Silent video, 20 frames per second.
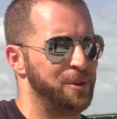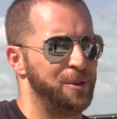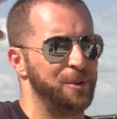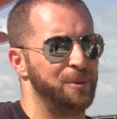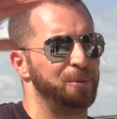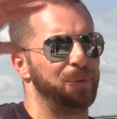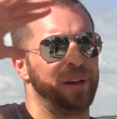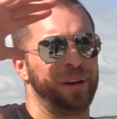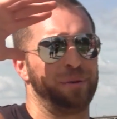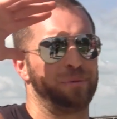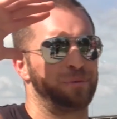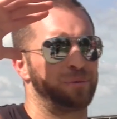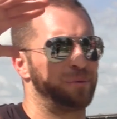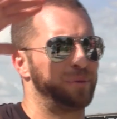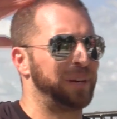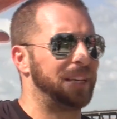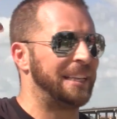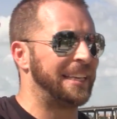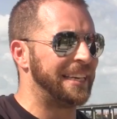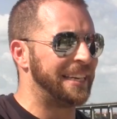do like
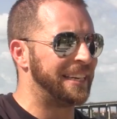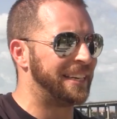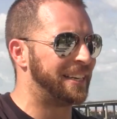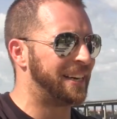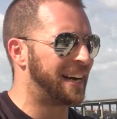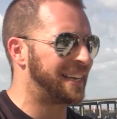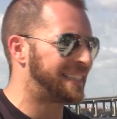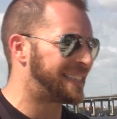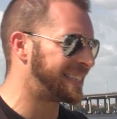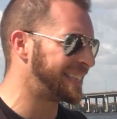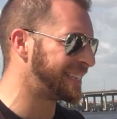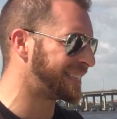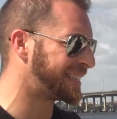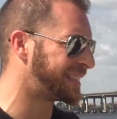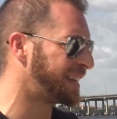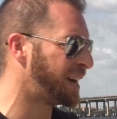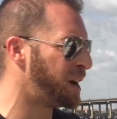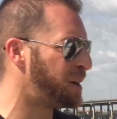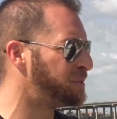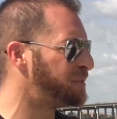really gutsy
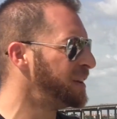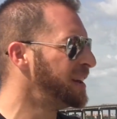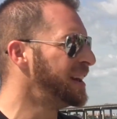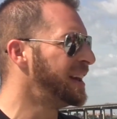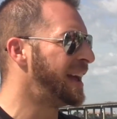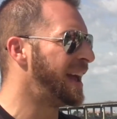stuff,